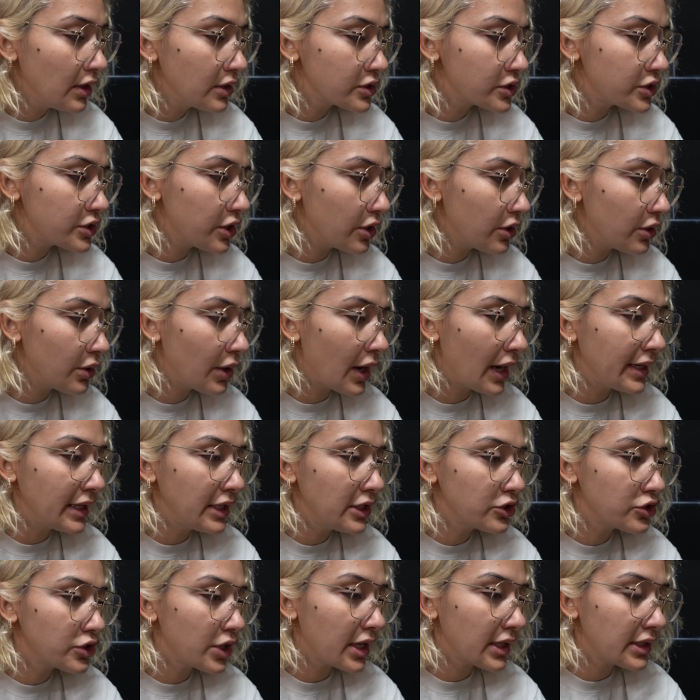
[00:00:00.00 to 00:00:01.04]
So I need
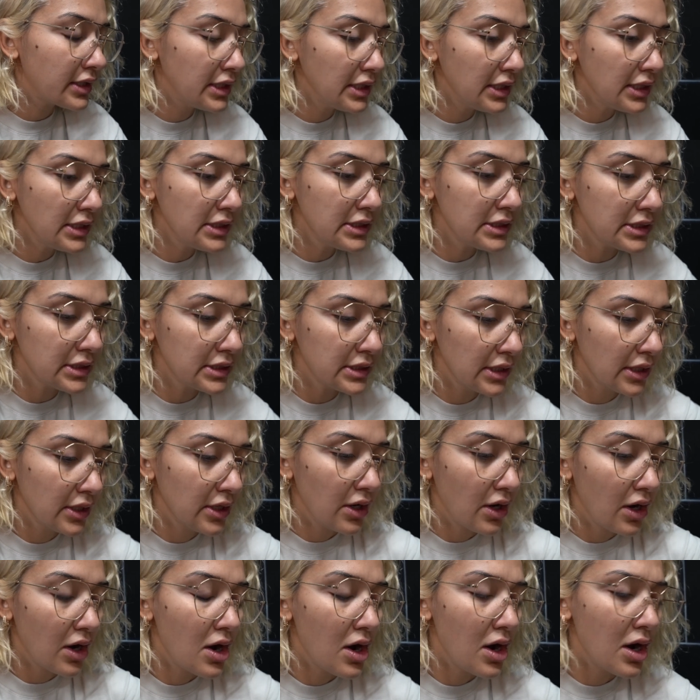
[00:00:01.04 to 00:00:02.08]
to track this.
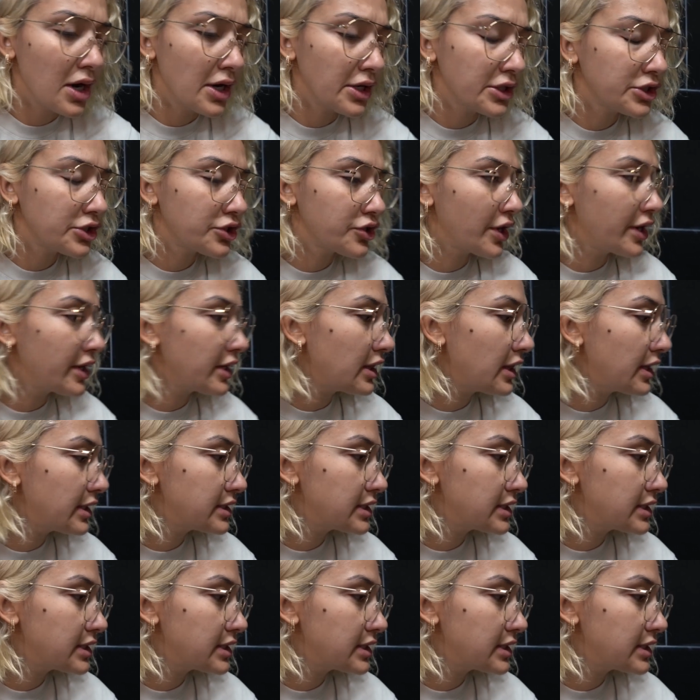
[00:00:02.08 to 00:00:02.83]
Our strength